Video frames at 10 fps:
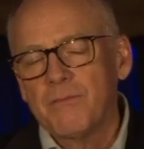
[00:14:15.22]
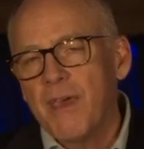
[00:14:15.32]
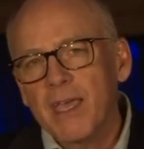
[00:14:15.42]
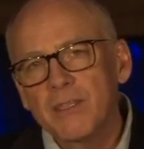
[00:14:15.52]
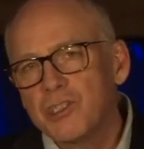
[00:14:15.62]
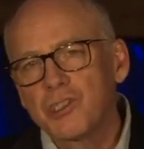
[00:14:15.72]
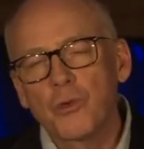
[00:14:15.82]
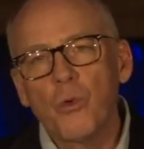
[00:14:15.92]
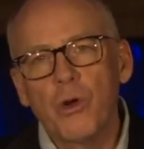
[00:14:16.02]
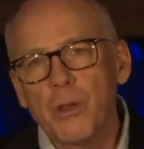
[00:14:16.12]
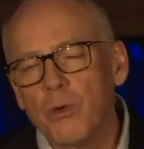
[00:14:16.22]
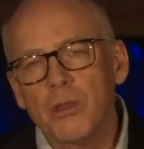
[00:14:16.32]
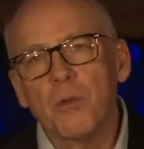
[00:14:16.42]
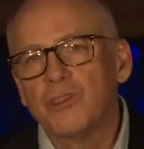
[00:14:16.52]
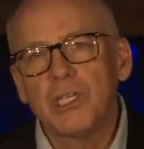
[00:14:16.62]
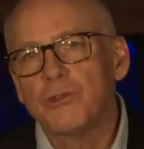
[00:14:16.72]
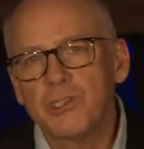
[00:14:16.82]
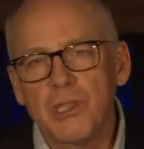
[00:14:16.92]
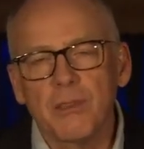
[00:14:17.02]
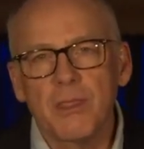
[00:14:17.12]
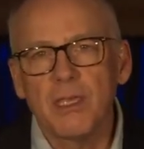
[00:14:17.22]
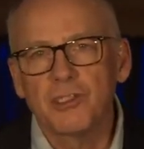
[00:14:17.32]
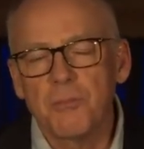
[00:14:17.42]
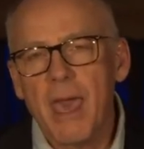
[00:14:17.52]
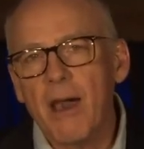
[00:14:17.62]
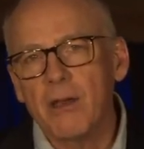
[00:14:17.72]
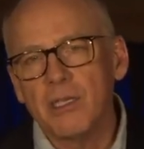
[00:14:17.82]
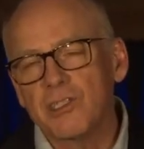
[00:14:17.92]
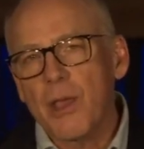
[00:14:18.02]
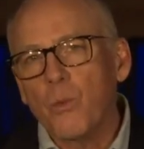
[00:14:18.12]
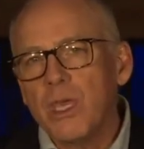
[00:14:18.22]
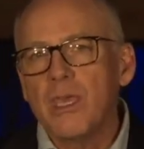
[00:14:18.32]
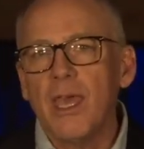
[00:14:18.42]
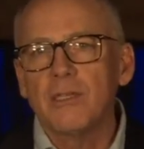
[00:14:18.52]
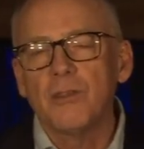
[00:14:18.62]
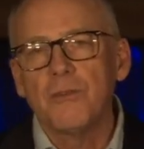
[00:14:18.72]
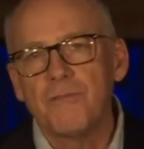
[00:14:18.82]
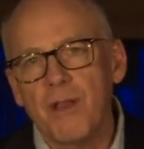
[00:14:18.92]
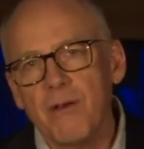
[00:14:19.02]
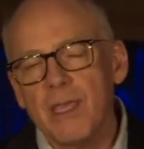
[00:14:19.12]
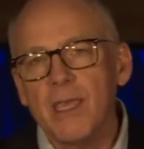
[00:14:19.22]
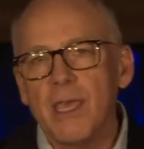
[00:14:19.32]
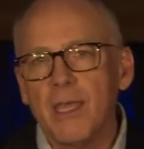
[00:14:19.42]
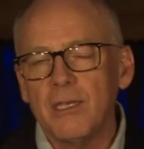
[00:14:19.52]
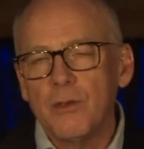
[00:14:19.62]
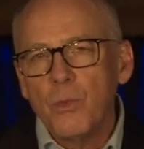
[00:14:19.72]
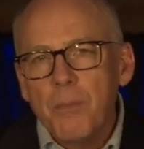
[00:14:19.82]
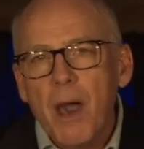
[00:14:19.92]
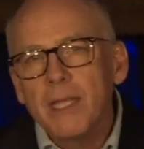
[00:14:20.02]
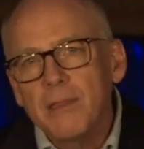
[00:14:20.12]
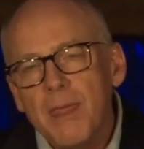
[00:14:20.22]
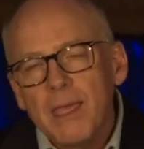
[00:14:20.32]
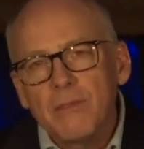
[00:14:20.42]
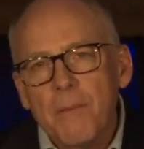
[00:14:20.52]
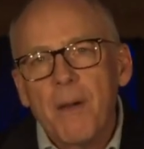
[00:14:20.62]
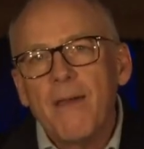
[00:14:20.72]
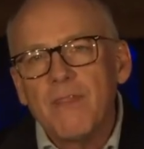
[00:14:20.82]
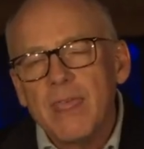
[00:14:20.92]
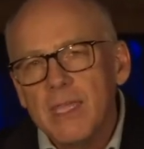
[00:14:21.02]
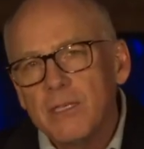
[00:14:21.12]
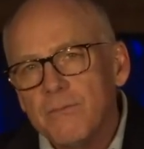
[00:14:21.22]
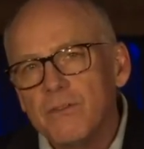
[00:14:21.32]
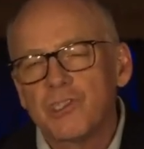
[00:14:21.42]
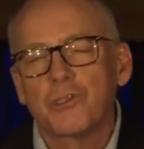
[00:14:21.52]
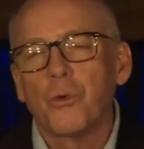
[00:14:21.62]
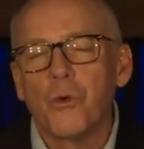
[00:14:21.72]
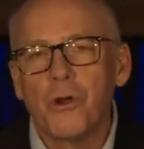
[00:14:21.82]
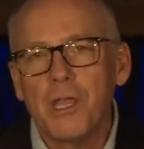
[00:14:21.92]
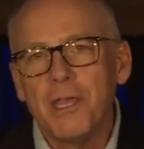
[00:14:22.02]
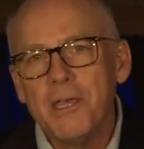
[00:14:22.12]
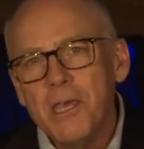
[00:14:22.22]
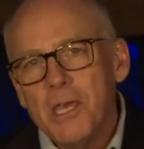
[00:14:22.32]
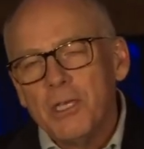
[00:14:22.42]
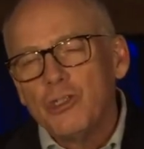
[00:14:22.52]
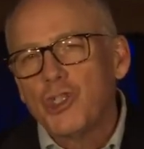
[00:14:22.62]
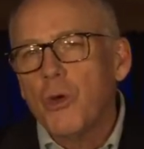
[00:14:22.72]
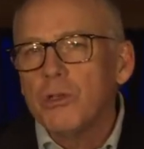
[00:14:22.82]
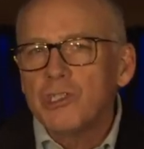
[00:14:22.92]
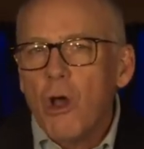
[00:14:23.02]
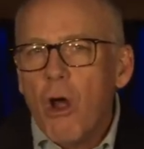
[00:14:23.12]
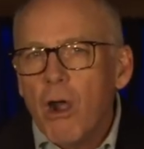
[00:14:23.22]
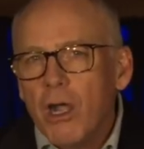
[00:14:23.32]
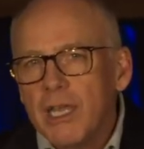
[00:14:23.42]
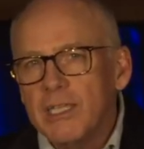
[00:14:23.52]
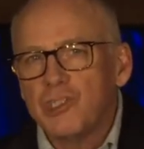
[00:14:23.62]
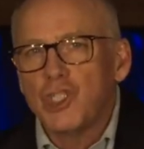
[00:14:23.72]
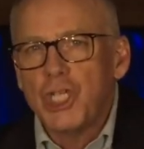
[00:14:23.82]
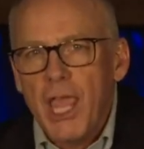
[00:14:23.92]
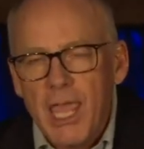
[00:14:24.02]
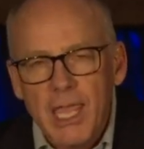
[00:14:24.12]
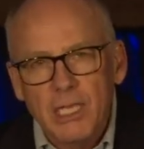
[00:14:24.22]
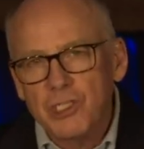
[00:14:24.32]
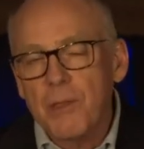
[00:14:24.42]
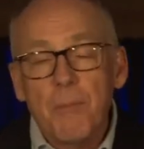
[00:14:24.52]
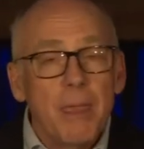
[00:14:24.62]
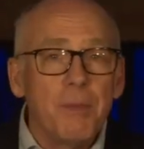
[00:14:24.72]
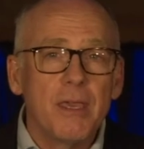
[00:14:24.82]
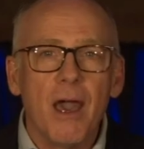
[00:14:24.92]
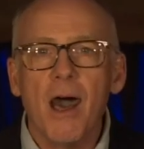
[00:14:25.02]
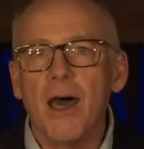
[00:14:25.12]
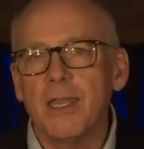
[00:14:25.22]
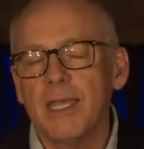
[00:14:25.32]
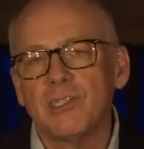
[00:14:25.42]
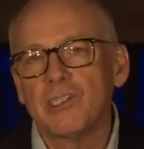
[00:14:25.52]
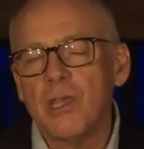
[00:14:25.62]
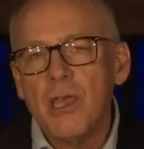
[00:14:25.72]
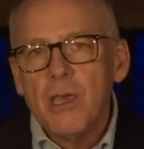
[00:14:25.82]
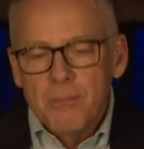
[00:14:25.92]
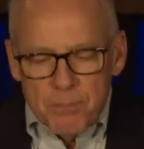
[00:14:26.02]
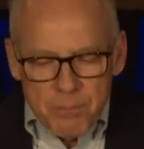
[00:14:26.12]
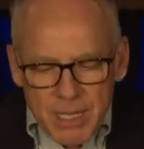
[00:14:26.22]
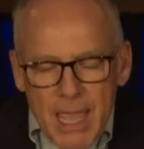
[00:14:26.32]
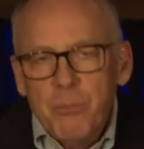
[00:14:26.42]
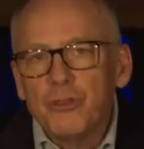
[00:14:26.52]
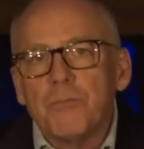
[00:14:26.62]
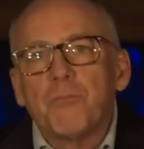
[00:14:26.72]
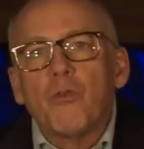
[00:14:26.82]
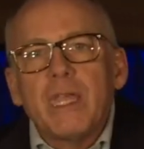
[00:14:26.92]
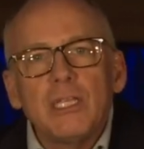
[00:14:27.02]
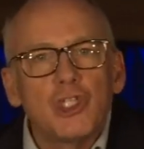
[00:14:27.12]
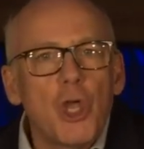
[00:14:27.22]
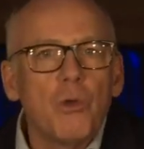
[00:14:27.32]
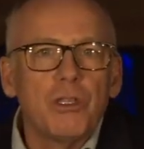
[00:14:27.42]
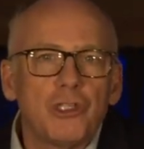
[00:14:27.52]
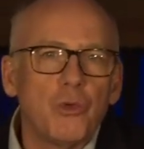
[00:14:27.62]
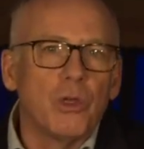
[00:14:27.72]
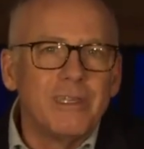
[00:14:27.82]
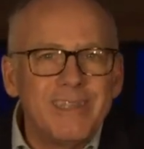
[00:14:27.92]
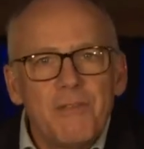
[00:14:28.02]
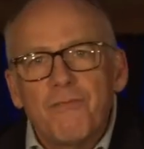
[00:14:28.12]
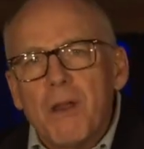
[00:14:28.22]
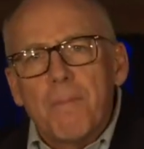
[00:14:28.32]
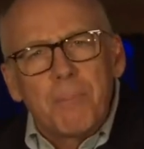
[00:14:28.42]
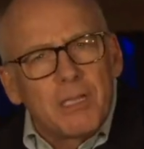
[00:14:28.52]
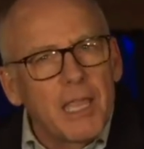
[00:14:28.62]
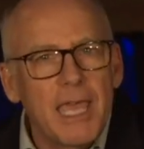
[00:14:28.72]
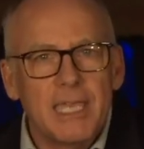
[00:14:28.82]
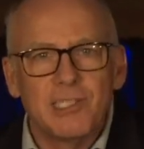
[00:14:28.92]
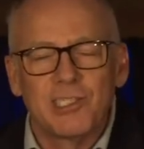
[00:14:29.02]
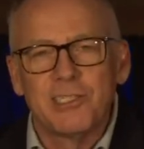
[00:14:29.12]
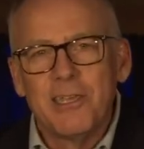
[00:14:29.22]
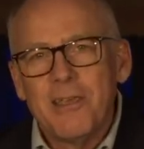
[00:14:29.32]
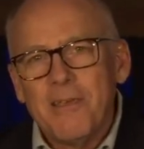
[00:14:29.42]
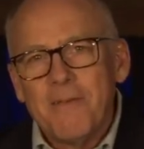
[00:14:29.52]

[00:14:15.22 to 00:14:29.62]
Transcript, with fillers: In fact, this story, one of the most interesting things about it is that we get to the very end, and we might think that by the end of the story, Jonah's heart has changed, that maybe God has been able to bring Jonah to a different place.